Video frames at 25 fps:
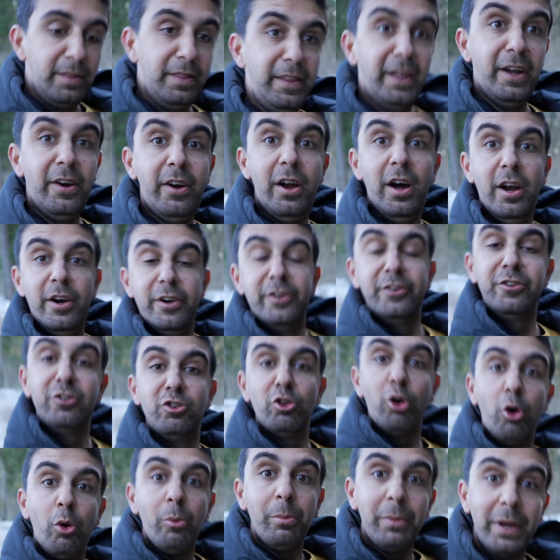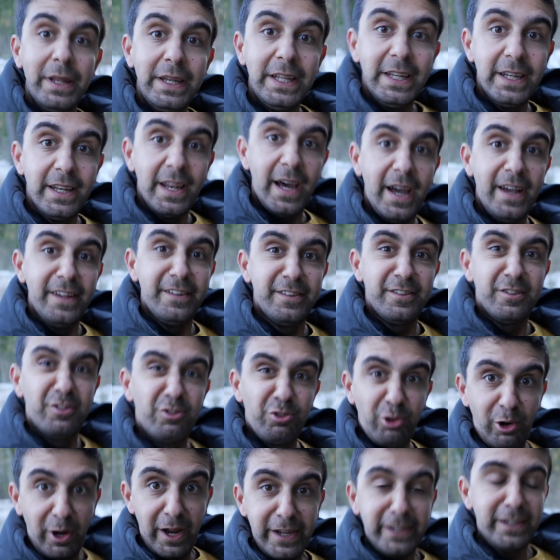There are so many nice
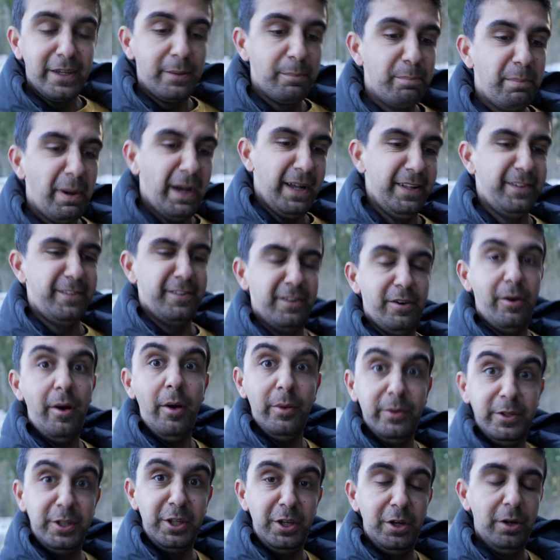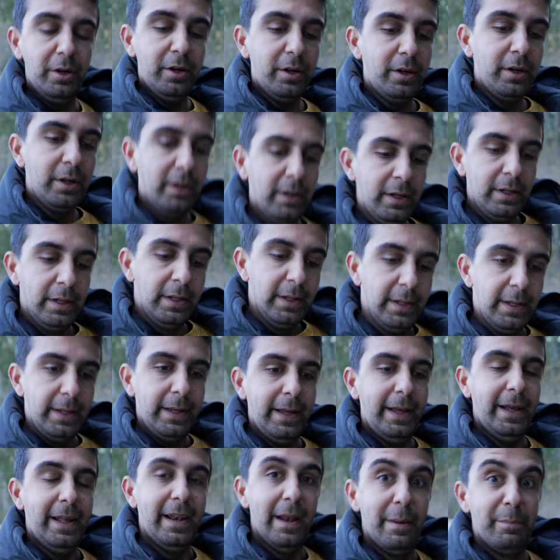tracking pads around here,
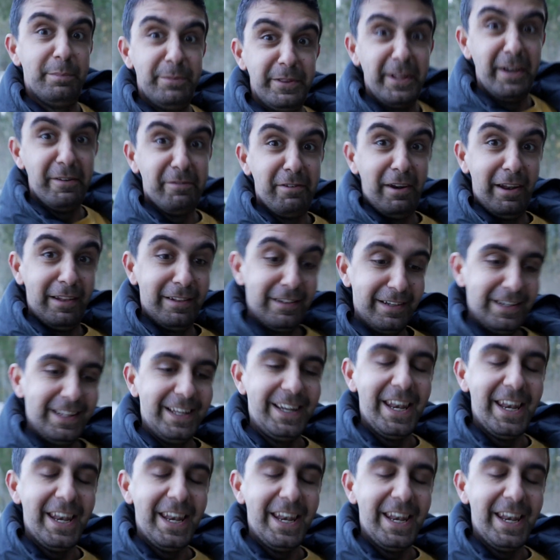and I'm definitely